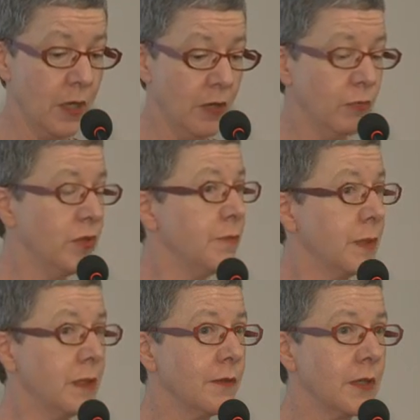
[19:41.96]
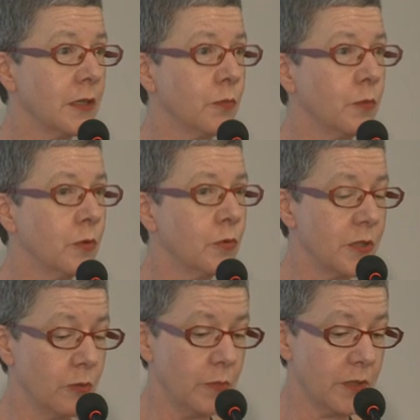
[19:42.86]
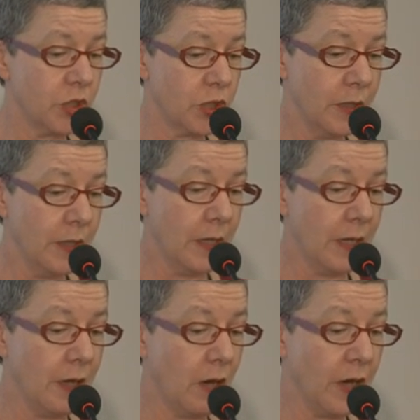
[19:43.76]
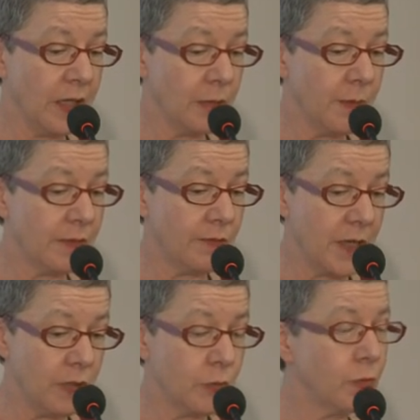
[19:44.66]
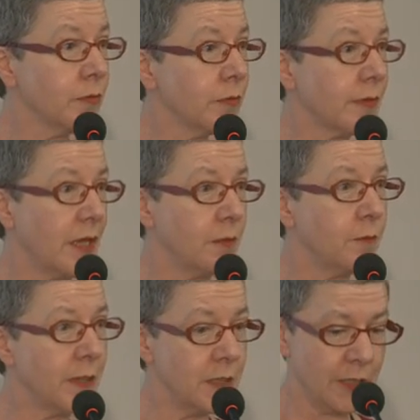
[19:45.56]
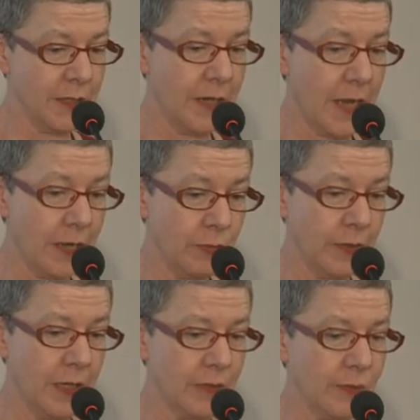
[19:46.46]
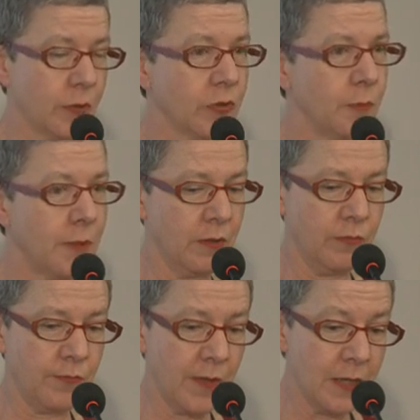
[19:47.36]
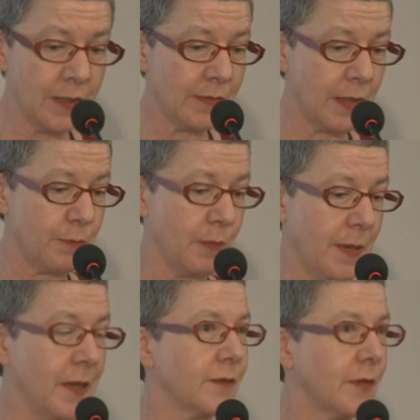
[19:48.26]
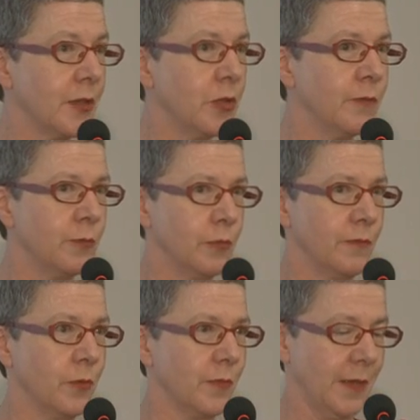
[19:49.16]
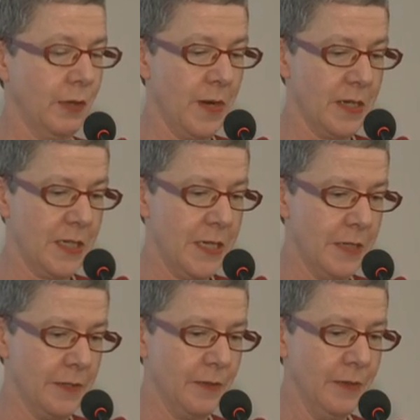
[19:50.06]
We've been living in a world in which ILMS vendors and metadata aggregators occupied fairly separate parts of the universe. They're out here.